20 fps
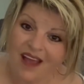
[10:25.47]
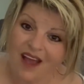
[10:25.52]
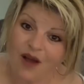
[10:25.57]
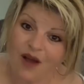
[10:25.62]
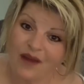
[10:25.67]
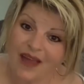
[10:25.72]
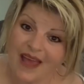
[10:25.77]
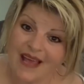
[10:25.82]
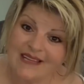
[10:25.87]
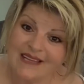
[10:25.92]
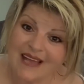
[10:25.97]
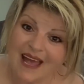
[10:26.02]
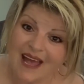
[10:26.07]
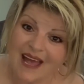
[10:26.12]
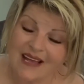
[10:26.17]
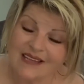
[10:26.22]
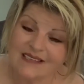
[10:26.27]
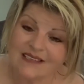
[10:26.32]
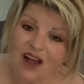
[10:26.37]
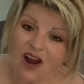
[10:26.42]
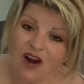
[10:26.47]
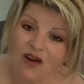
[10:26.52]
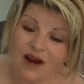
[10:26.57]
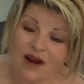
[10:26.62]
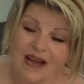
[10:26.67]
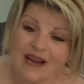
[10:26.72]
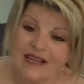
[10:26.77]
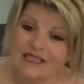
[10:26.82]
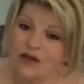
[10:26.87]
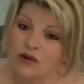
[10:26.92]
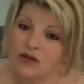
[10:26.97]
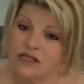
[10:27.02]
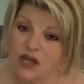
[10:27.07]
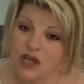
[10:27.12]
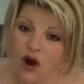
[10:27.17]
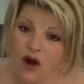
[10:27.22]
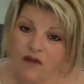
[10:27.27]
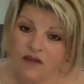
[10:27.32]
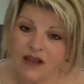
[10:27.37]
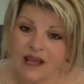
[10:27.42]
Okay, guys, all right, so
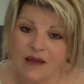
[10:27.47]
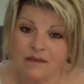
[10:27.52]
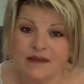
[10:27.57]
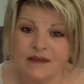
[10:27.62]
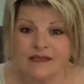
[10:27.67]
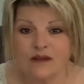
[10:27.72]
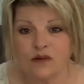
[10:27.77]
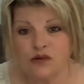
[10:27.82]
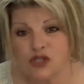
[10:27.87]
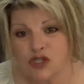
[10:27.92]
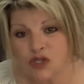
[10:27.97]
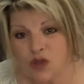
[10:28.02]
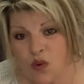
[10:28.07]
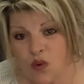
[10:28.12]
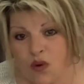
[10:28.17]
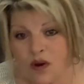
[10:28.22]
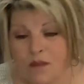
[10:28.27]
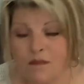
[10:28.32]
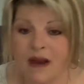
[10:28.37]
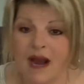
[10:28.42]
sorry for keeping it so short,